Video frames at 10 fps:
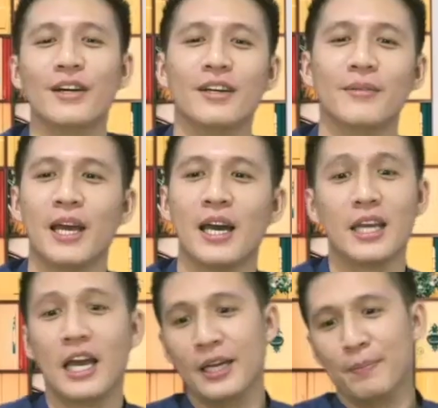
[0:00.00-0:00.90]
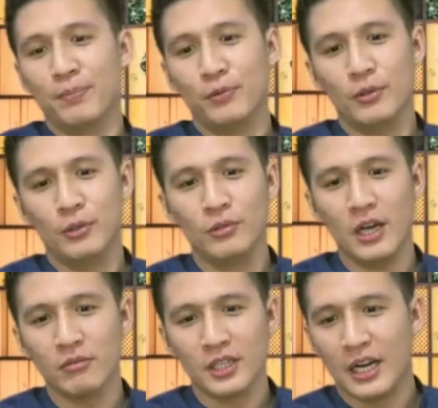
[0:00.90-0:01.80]
Jadia, hey, Ludia,
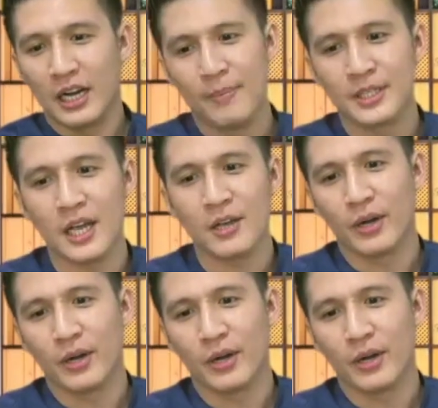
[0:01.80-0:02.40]
and I'm a jag when